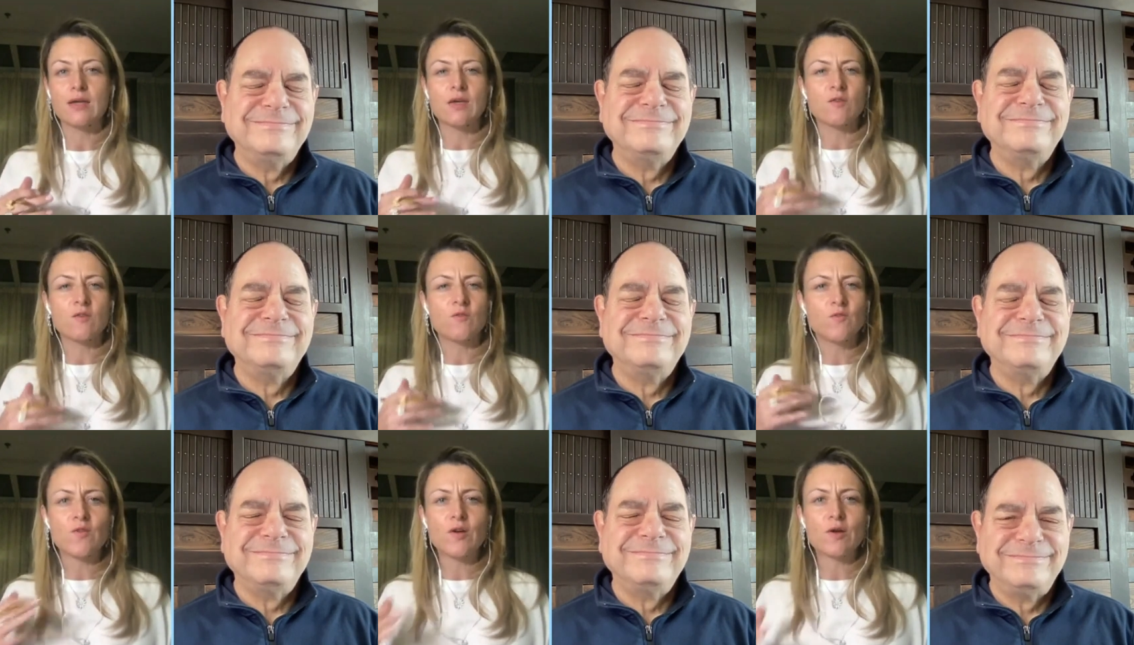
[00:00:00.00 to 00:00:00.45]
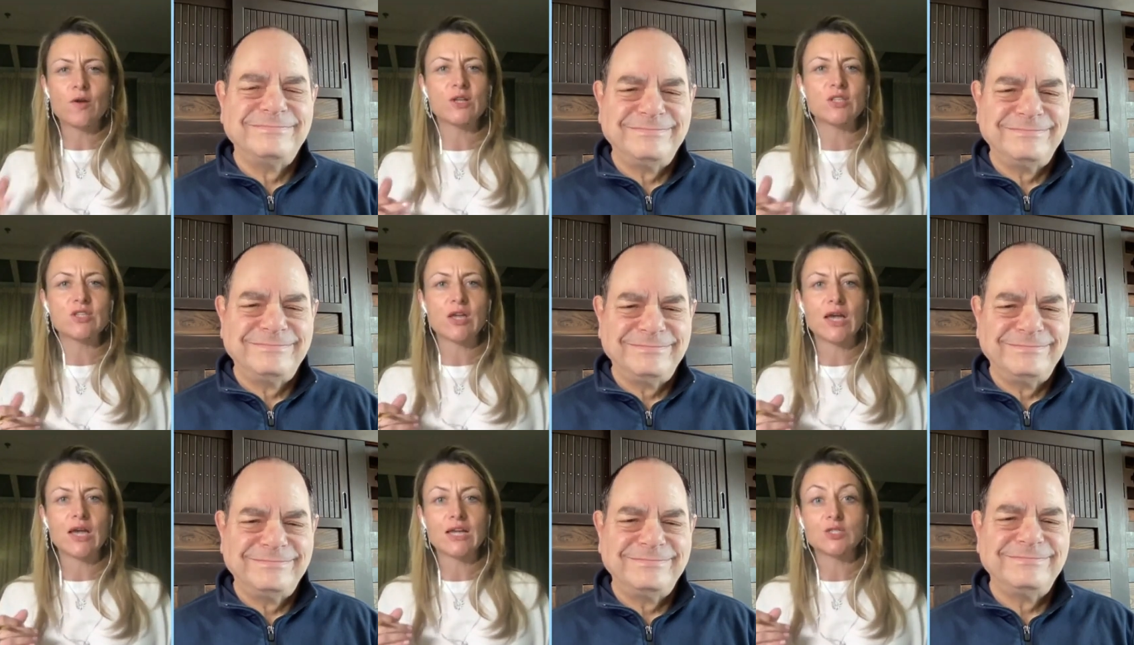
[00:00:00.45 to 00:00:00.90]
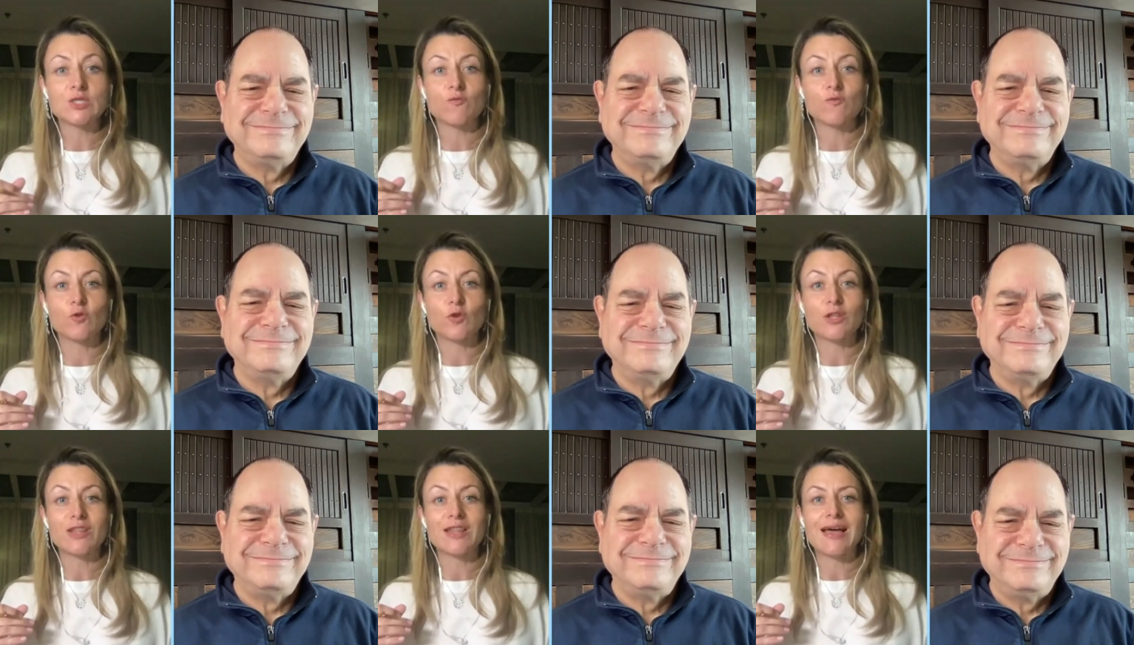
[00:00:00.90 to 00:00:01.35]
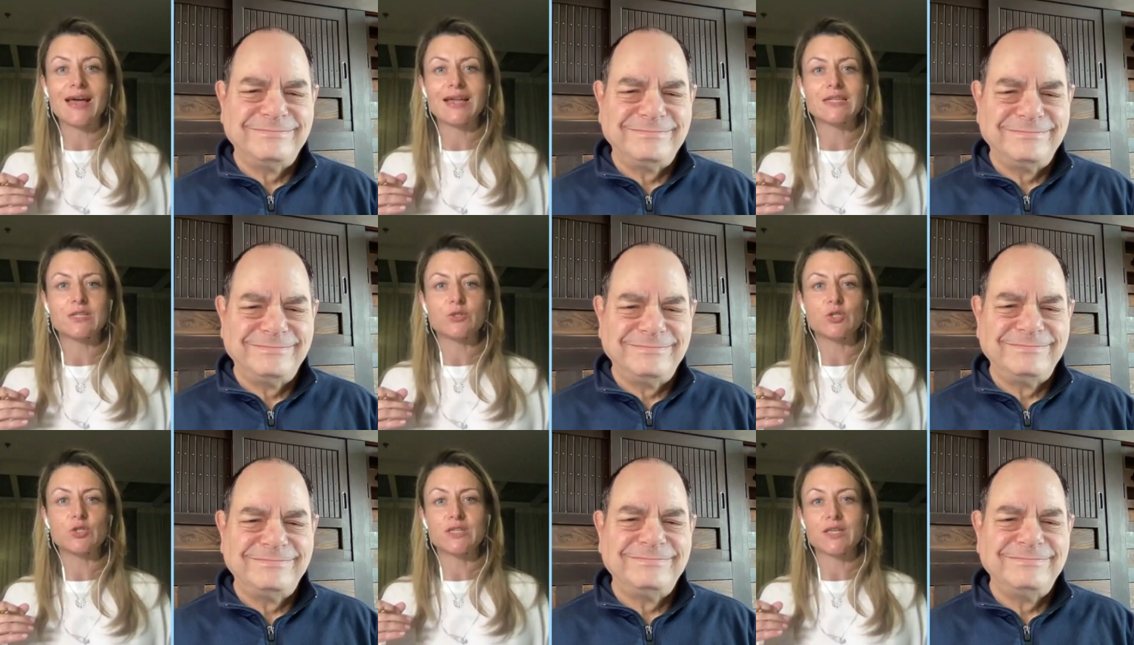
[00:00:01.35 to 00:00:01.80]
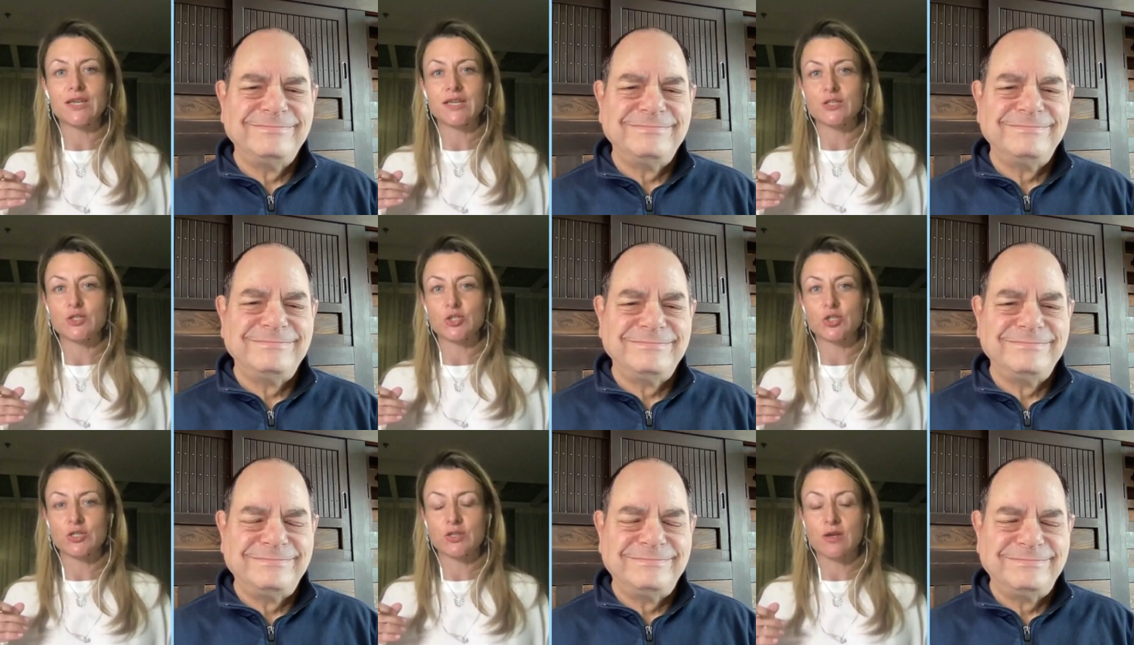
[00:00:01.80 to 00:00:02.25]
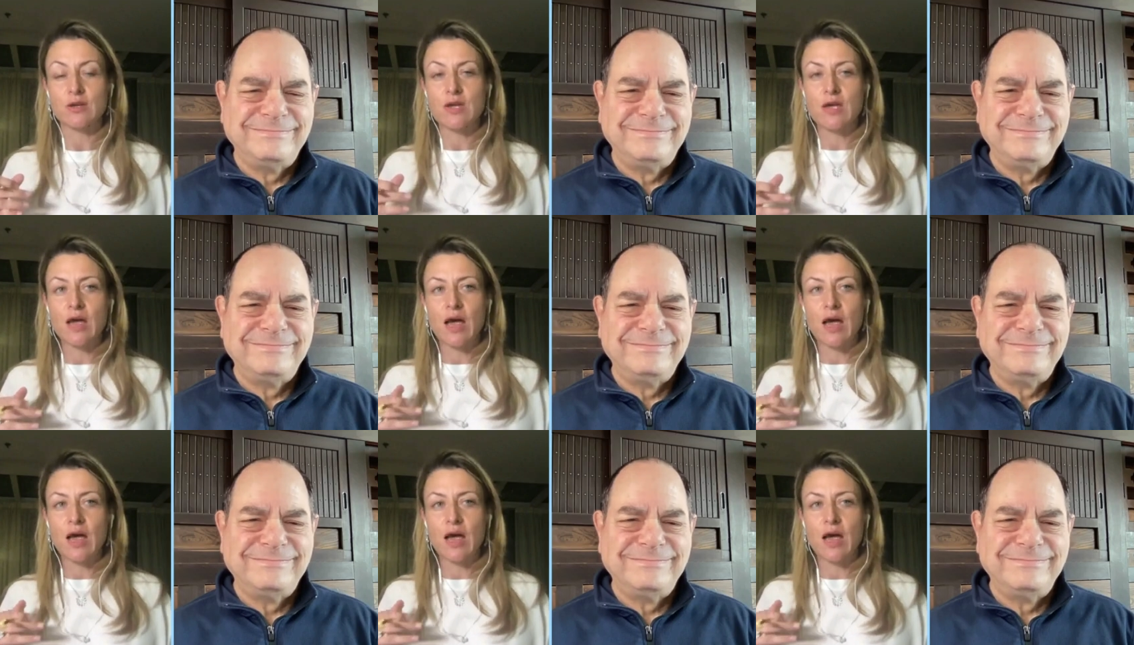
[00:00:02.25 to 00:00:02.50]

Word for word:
Speaker 1: very tired of online education.